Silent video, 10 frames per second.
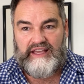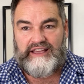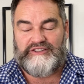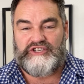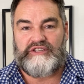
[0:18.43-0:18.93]

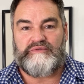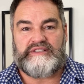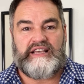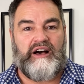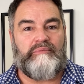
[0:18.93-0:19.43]
and she
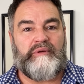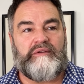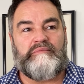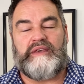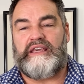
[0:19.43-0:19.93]
was
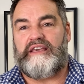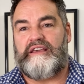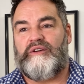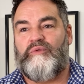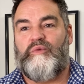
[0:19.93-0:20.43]
helping
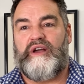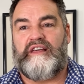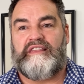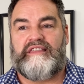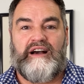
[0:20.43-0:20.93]
me
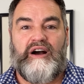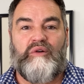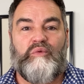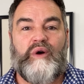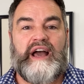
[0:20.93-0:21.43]
with a
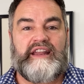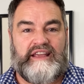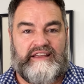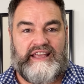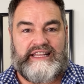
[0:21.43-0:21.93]

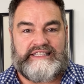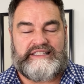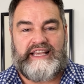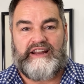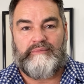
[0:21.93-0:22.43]
wedding in
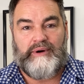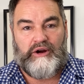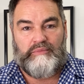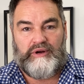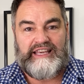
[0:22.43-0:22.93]
Santa
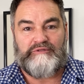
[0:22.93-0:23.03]
Barbara.